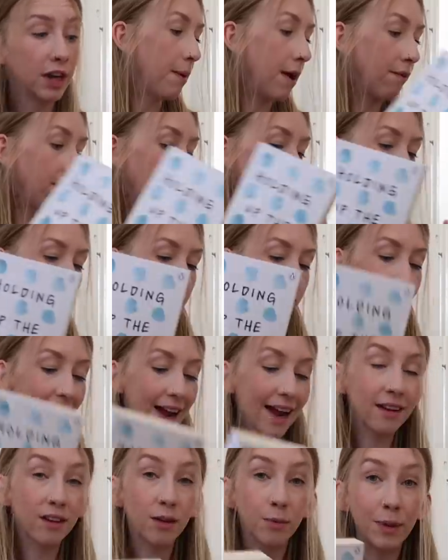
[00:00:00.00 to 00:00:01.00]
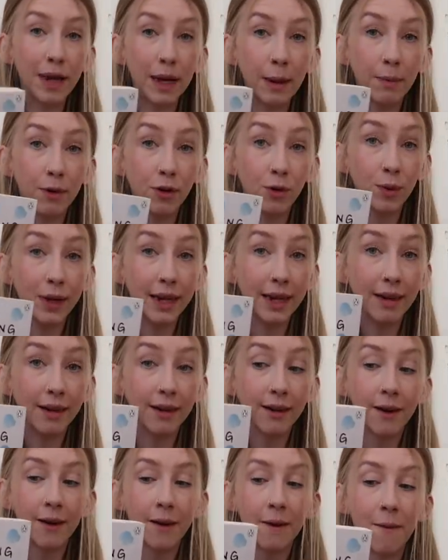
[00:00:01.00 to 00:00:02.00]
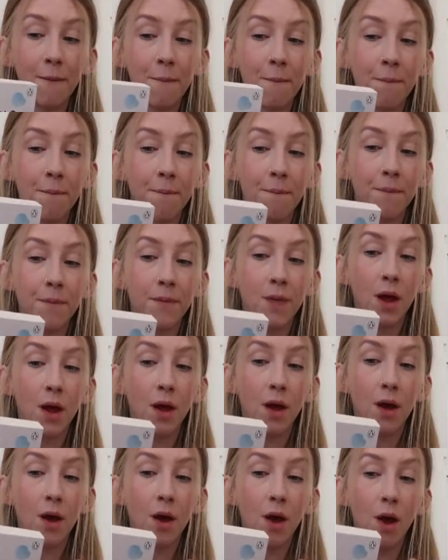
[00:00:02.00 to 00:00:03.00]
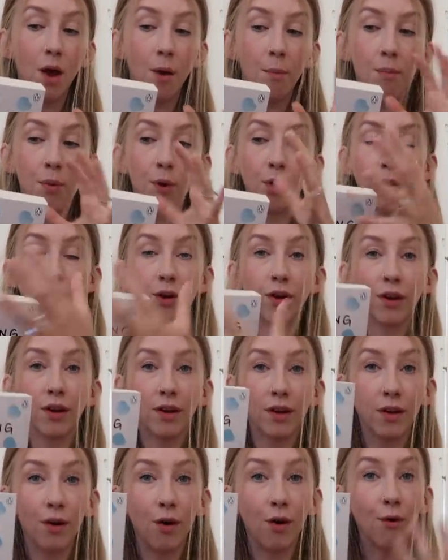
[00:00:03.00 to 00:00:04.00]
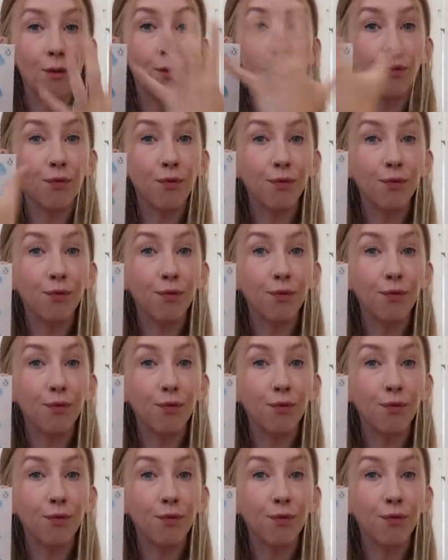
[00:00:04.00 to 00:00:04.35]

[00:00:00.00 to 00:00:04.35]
But if I, if I had to pick between a book of